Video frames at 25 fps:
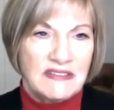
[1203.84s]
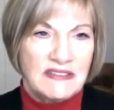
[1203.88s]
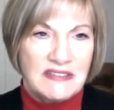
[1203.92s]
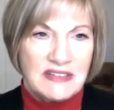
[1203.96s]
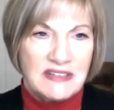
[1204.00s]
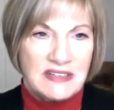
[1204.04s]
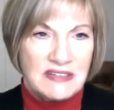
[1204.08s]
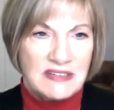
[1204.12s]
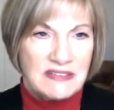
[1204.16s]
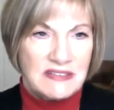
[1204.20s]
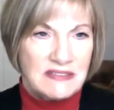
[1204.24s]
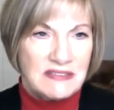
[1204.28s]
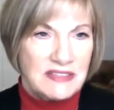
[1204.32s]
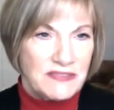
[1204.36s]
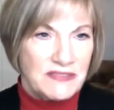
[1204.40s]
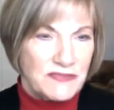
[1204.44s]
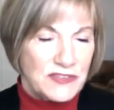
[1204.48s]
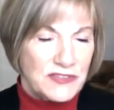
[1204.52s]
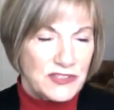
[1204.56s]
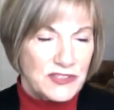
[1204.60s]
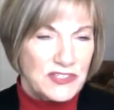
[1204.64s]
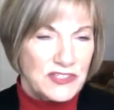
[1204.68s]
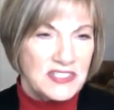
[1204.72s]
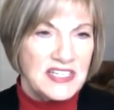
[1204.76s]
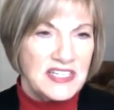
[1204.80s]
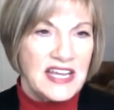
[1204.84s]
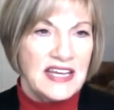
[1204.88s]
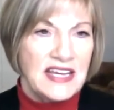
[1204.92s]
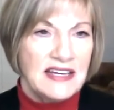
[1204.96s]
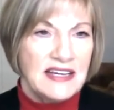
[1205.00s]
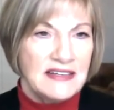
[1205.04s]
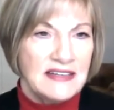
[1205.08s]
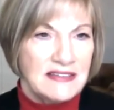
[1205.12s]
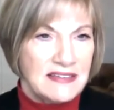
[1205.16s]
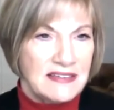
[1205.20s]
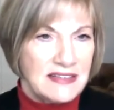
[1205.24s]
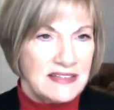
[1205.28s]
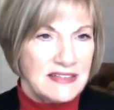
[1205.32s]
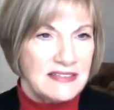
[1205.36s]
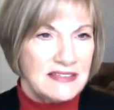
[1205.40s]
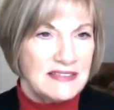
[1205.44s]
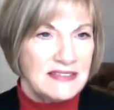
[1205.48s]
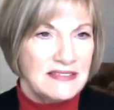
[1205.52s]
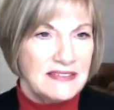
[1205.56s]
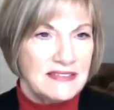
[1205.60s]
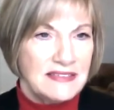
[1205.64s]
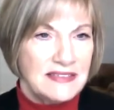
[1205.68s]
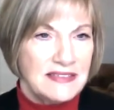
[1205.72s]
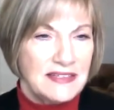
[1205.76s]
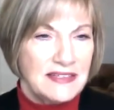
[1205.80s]
and a different state. And,
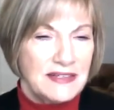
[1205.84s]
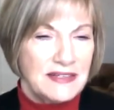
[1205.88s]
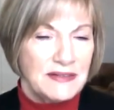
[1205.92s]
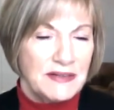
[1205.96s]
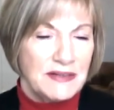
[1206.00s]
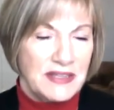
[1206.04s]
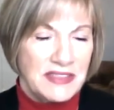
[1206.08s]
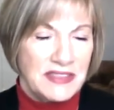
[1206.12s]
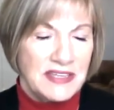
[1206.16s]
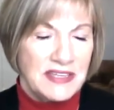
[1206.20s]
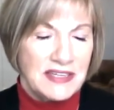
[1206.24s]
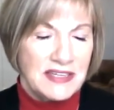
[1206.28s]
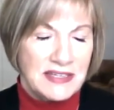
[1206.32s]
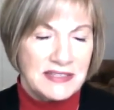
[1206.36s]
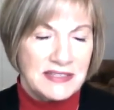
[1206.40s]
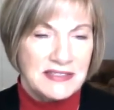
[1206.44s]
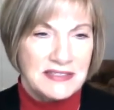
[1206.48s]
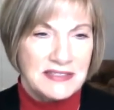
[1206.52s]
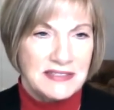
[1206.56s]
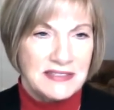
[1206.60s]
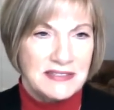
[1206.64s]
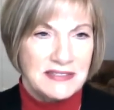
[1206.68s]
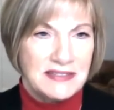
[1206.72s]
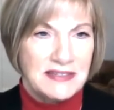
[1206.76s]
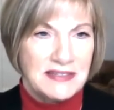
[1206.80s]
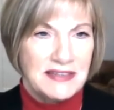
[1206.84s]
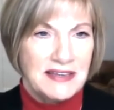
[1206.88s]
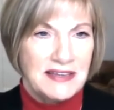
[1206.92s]
I think it's